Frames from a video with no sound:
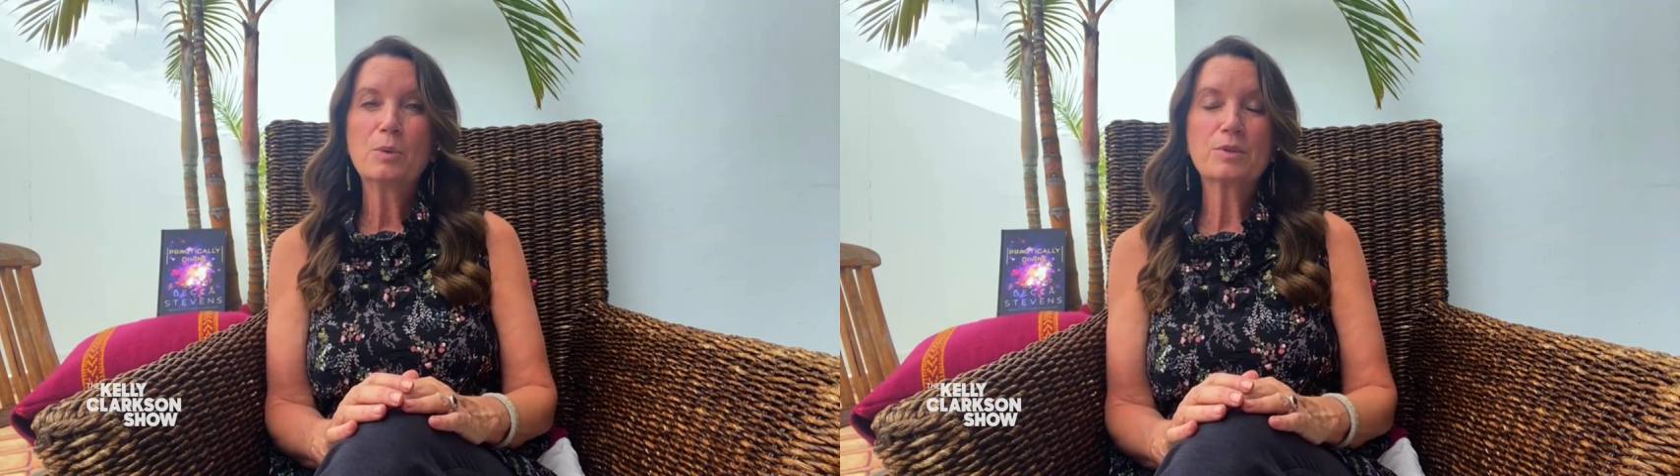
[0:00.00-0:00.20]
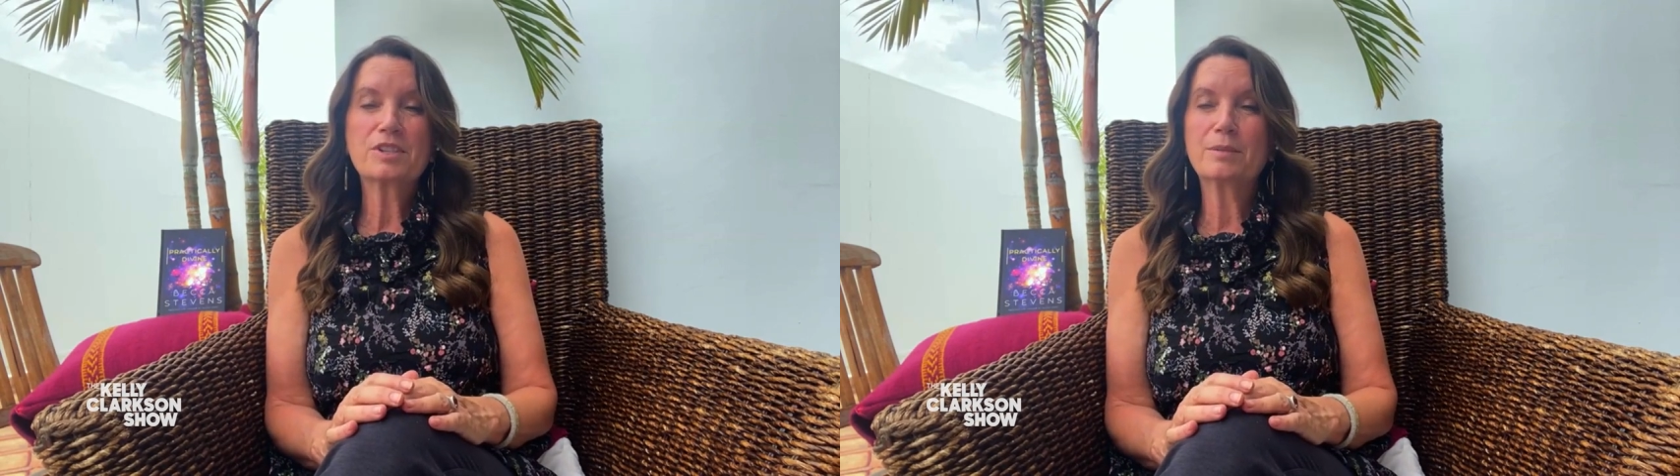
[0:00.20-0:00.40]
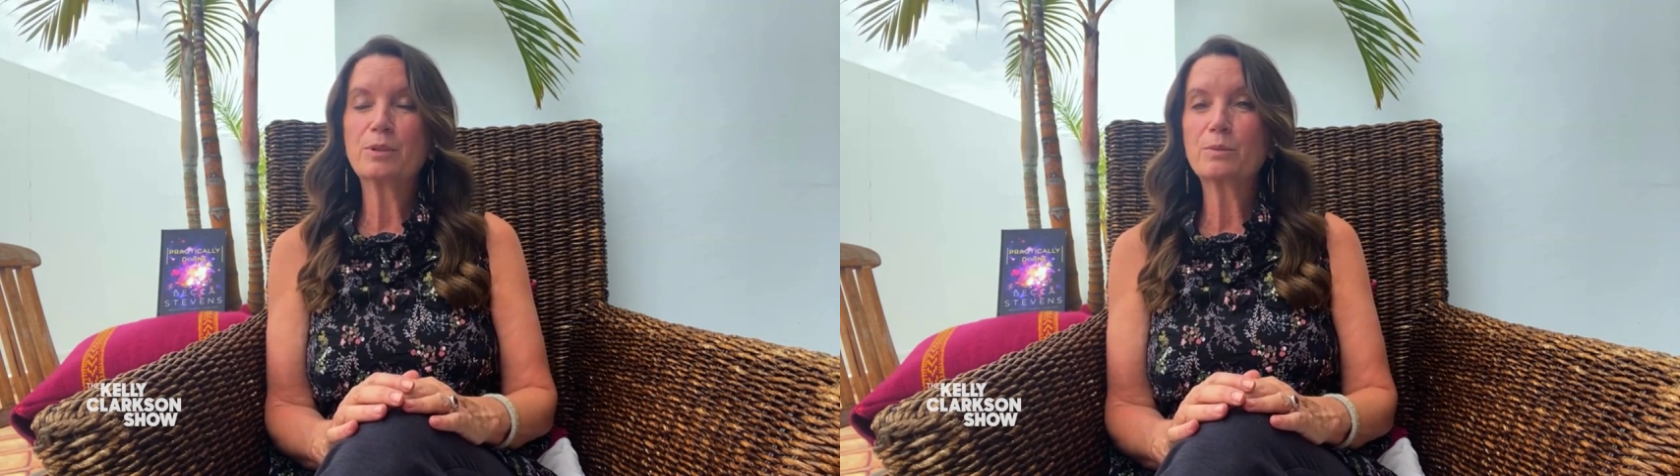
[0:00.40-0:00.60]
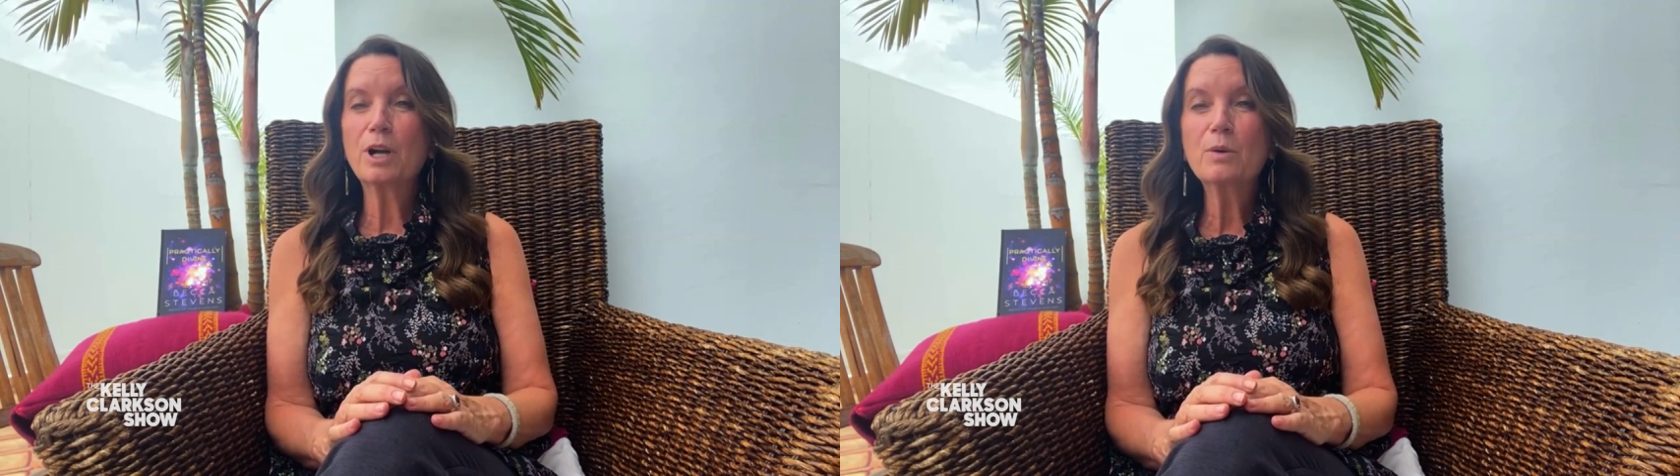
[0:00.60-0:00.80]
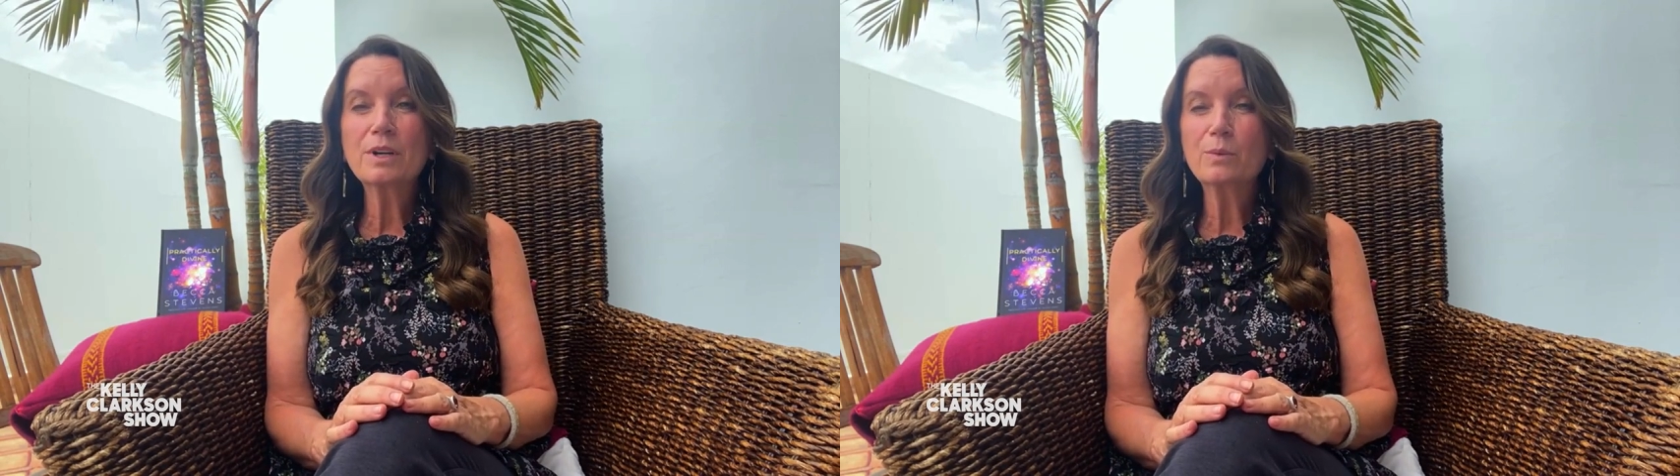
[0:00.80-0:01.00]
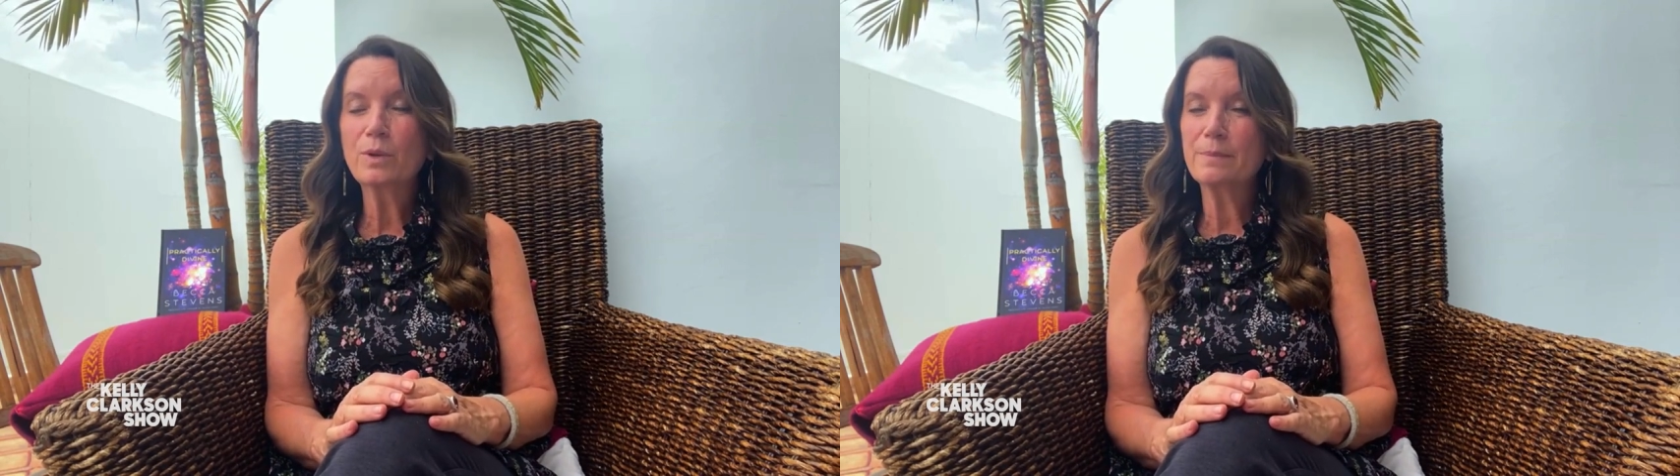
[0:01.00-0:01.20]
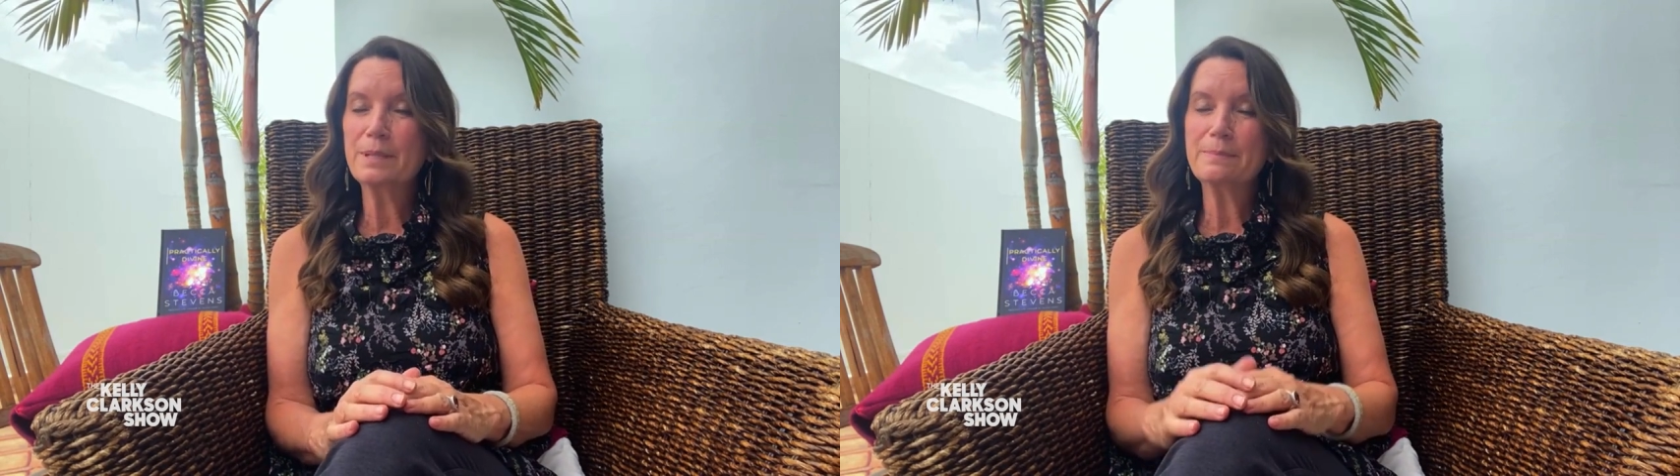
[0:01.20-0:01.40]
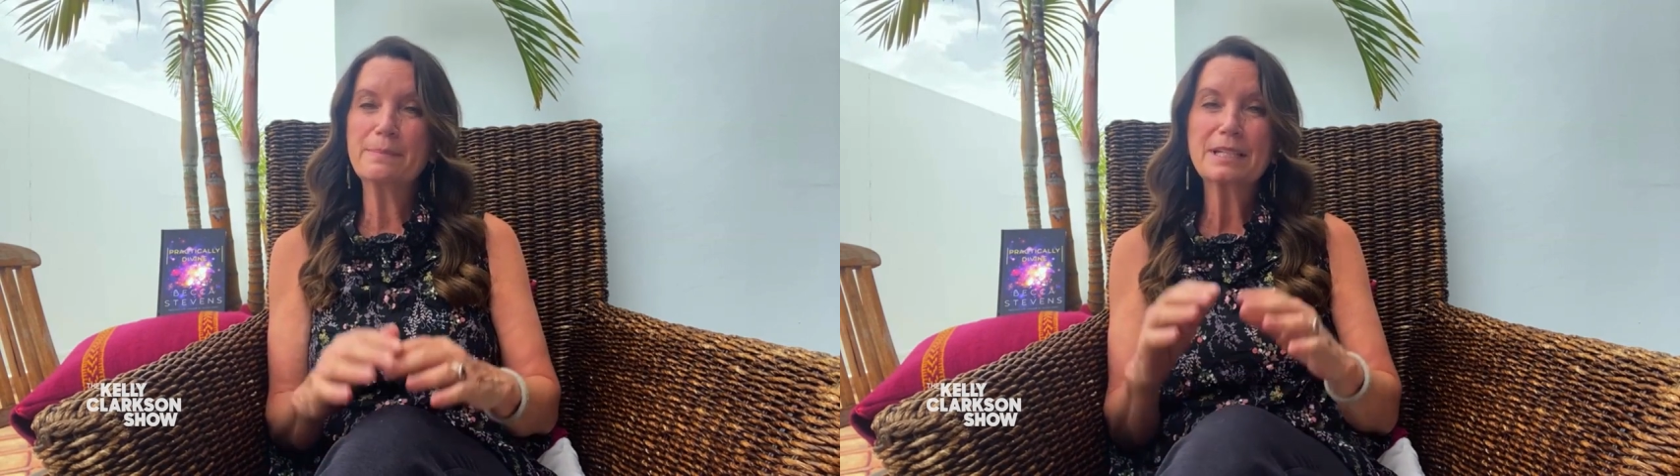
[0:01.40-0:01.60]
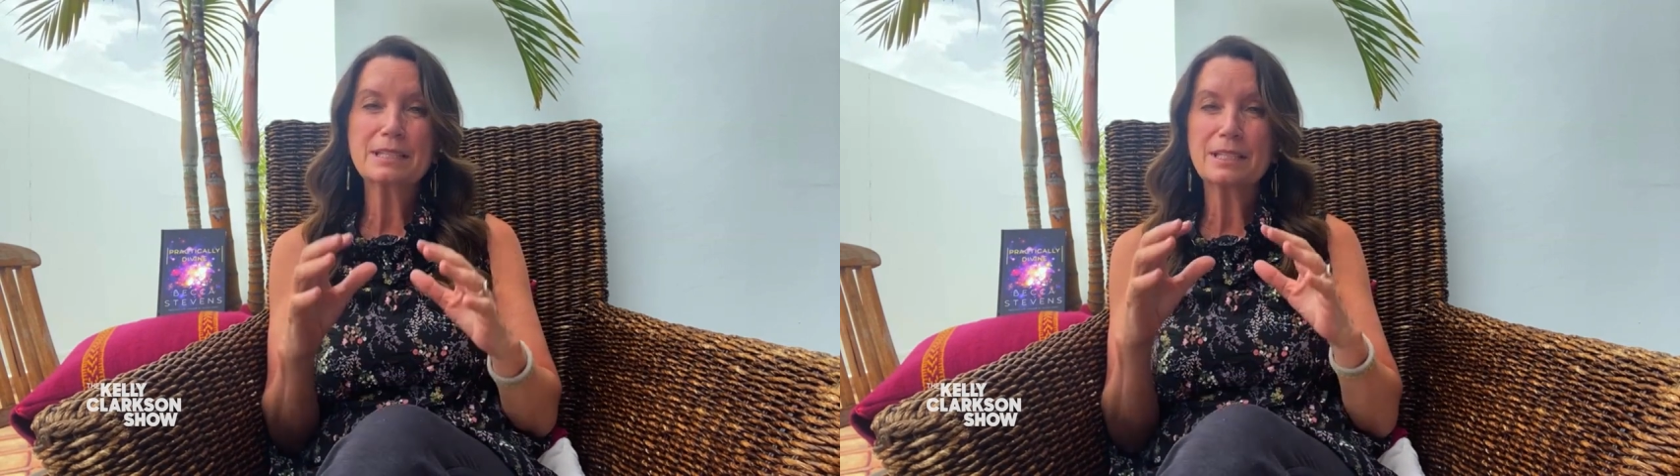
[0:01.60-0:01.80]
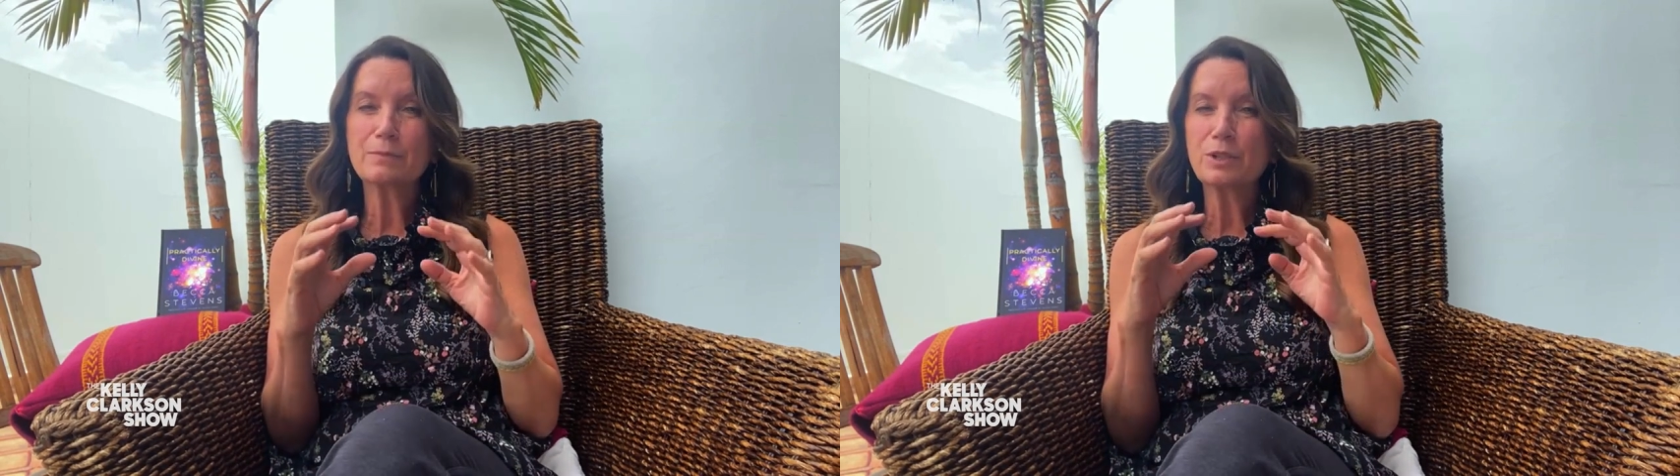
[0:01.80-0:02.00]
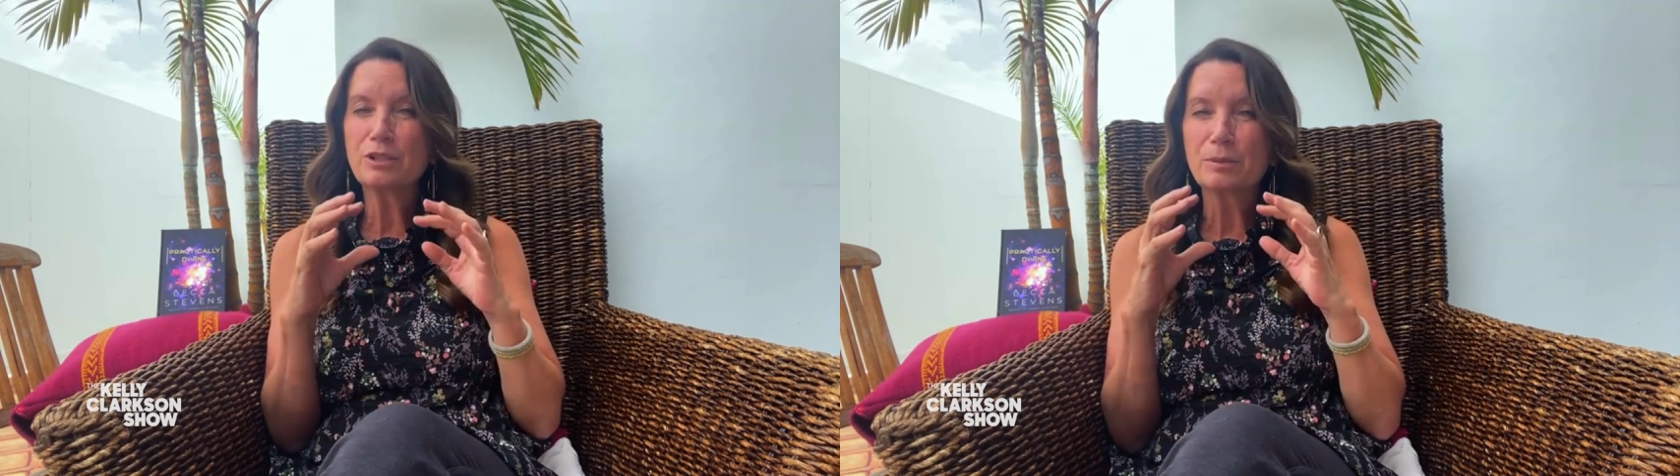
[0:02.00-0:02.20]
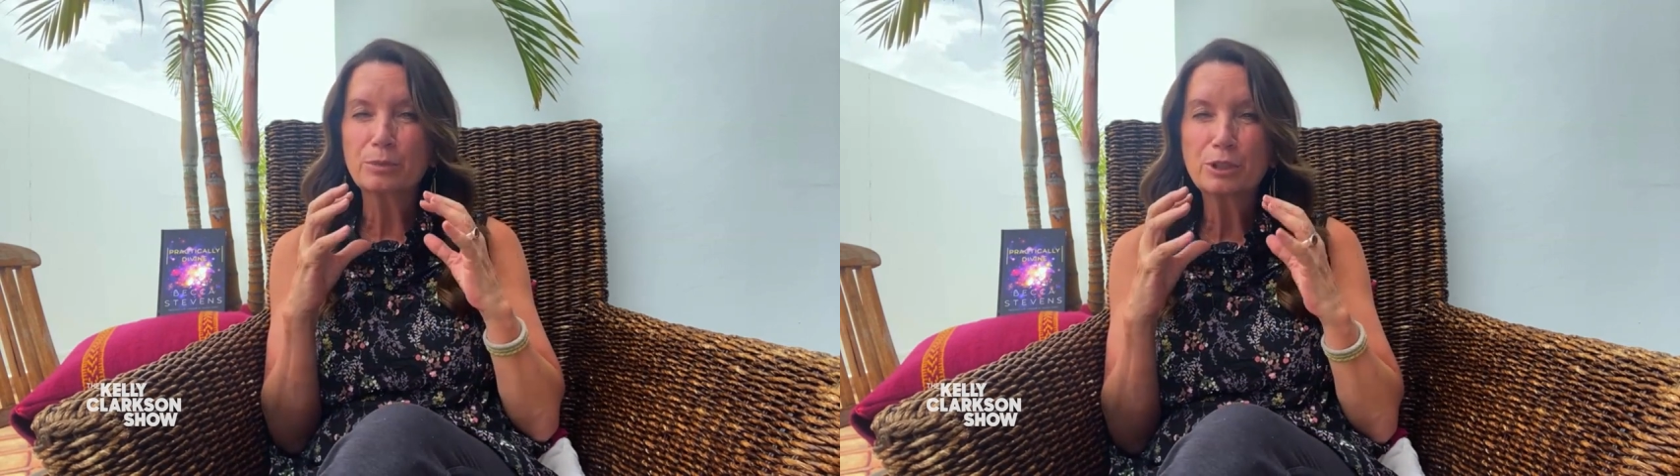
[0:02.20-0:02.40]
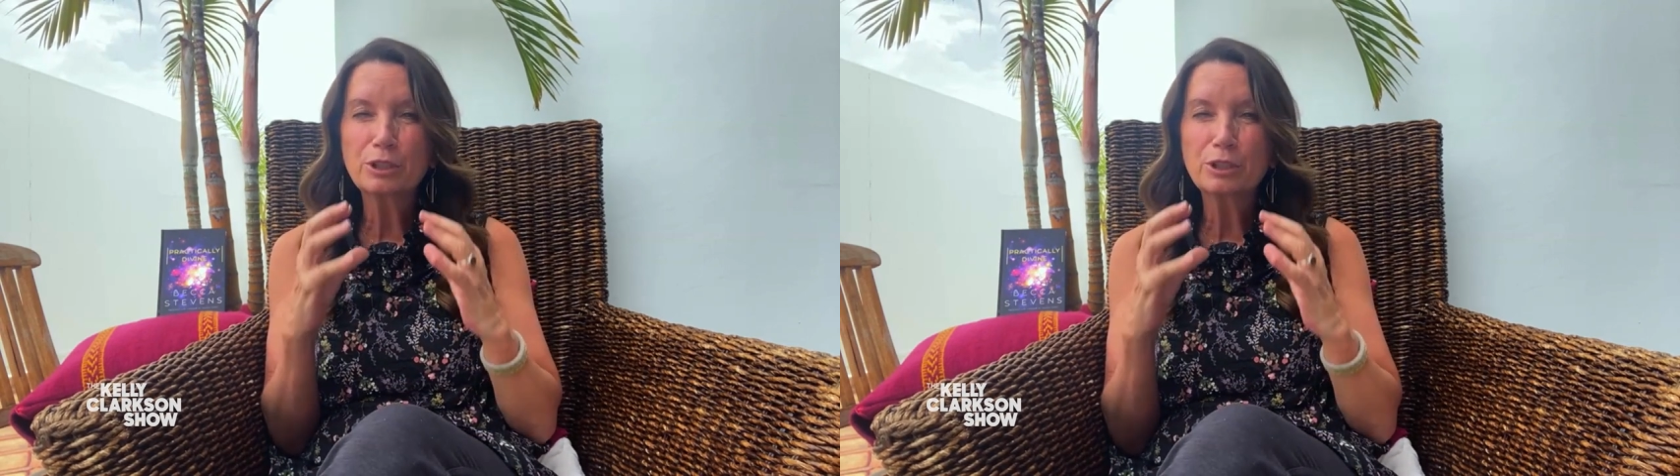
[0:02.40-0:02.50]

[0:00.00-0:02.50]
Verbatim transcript: with some heroic women mixed in with some